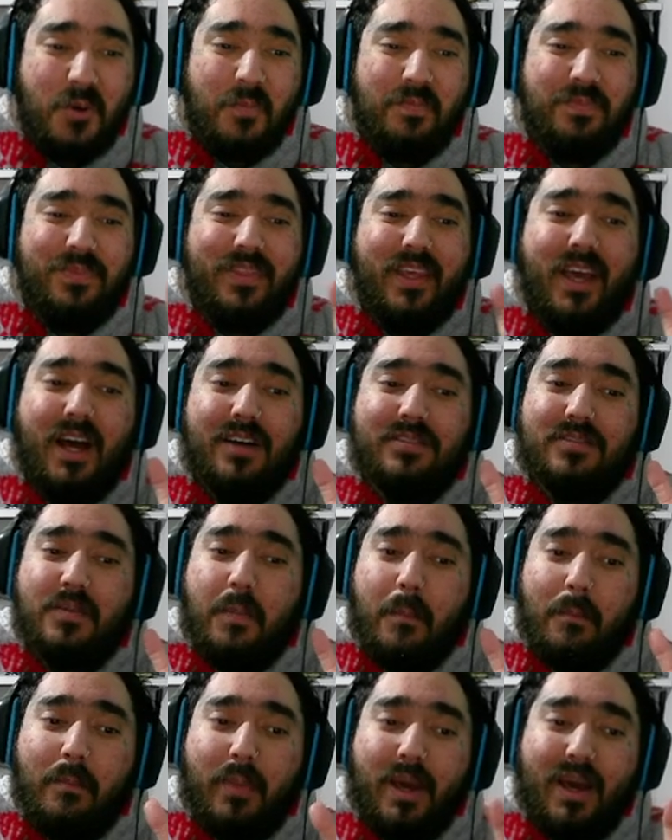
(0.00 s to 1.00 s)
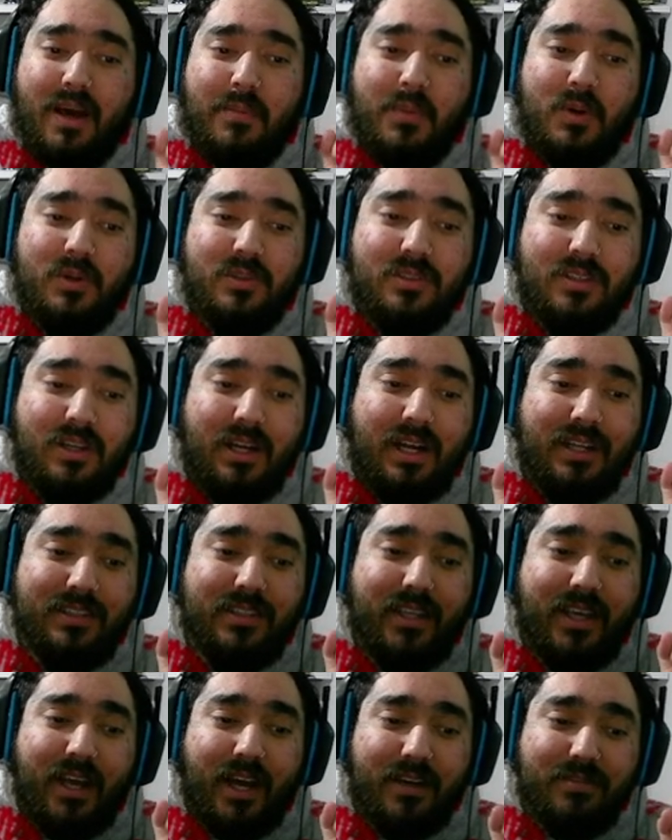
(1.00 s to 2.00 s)
They have Megamon and
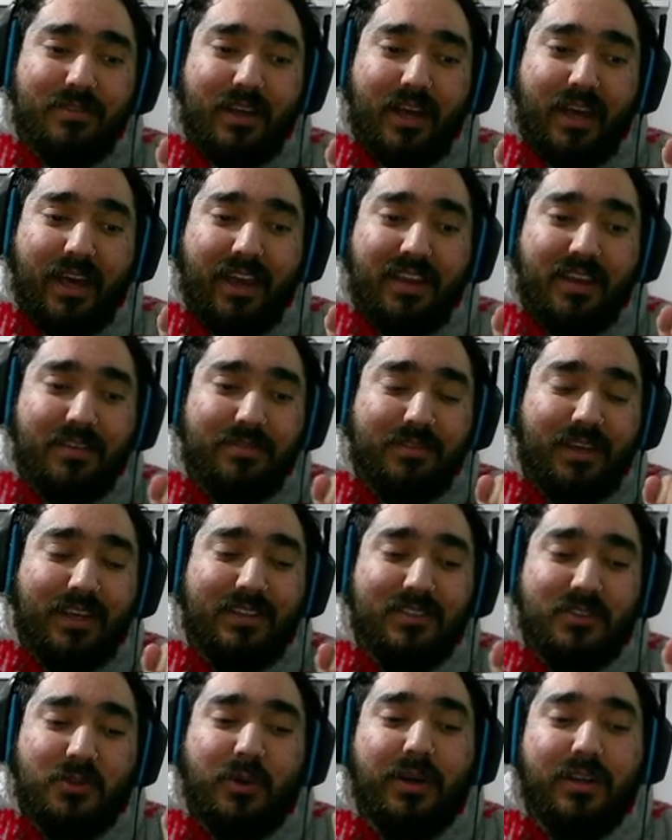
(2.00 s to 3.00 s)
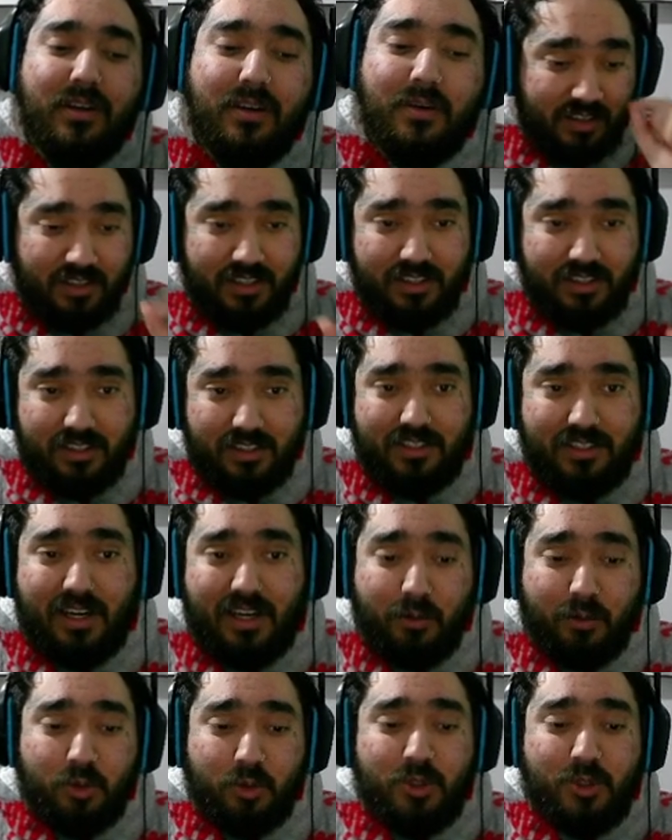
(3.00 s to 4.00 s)
they have AFK Trainer. Shout
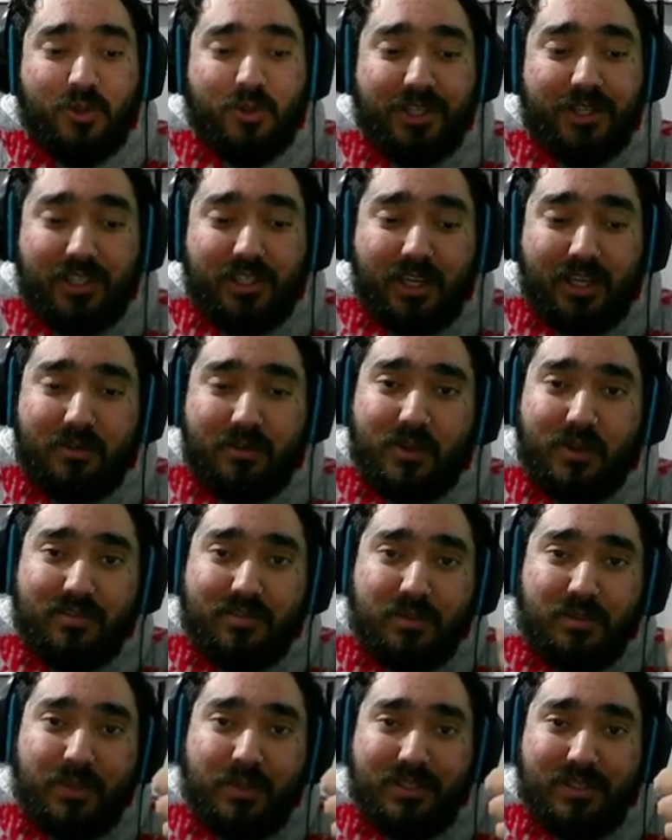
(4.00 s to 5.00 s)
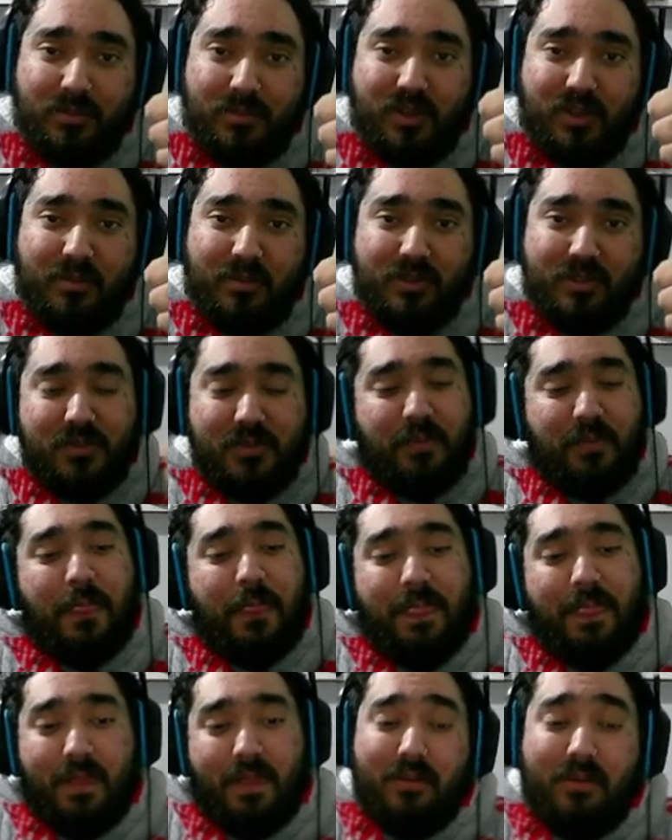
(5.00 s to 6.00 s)
out to Chikorita, one of the best Pokemons.
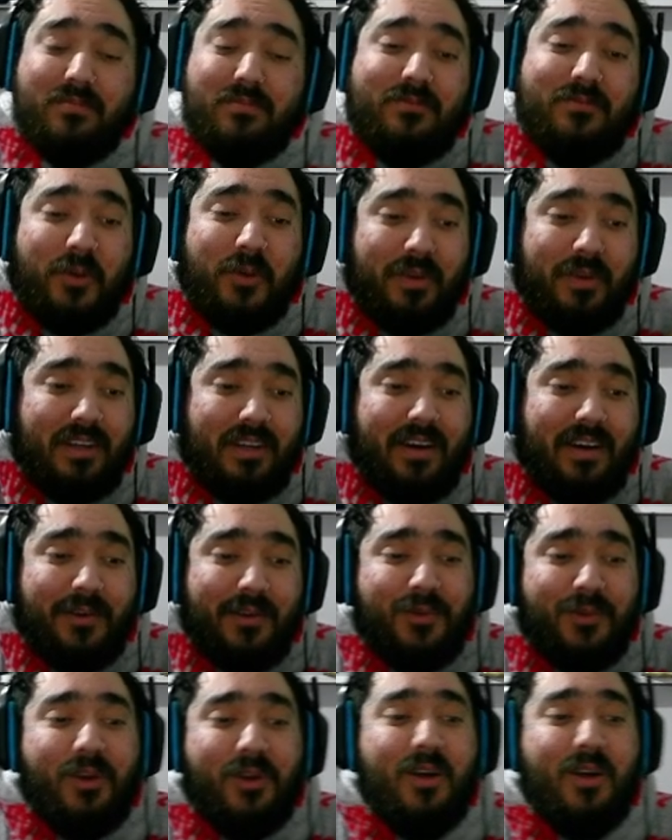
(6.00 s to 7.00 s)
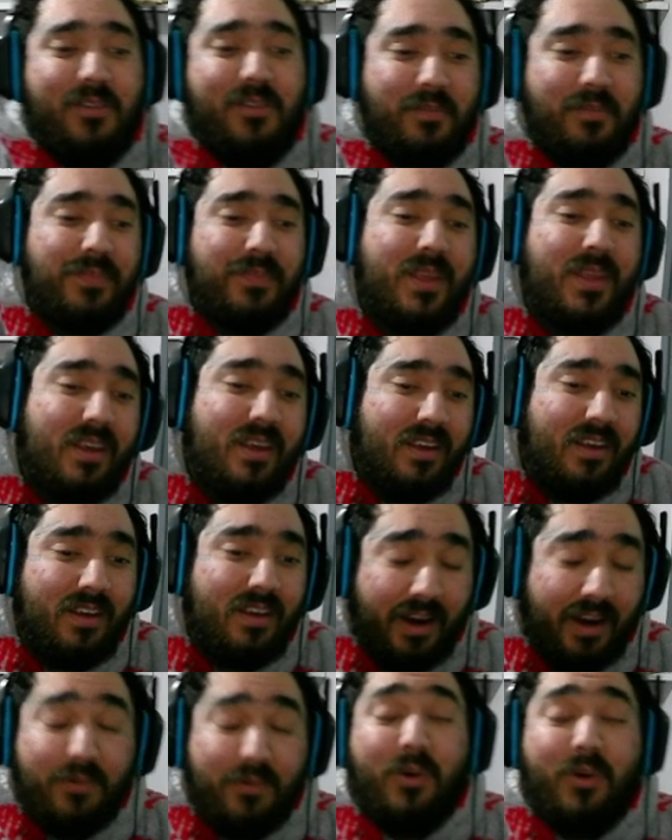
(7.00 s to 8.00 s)
Oh, for me, I really love them.
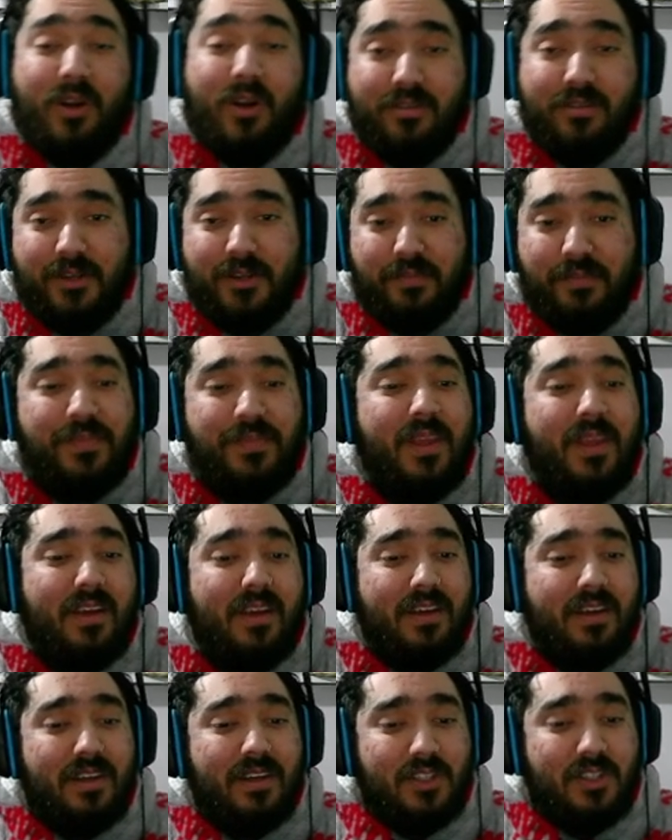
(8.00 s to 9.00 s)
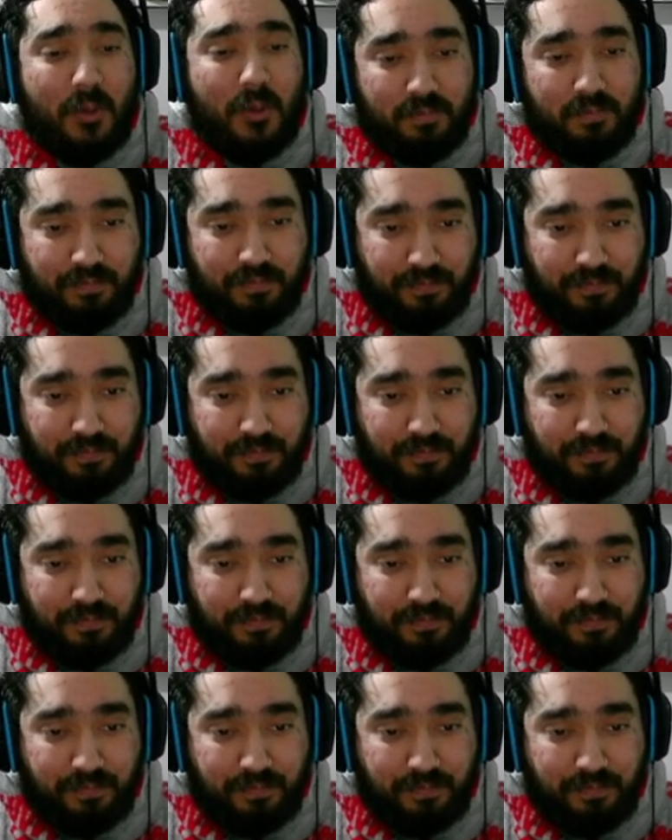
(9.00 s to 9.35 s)
I really love him. So,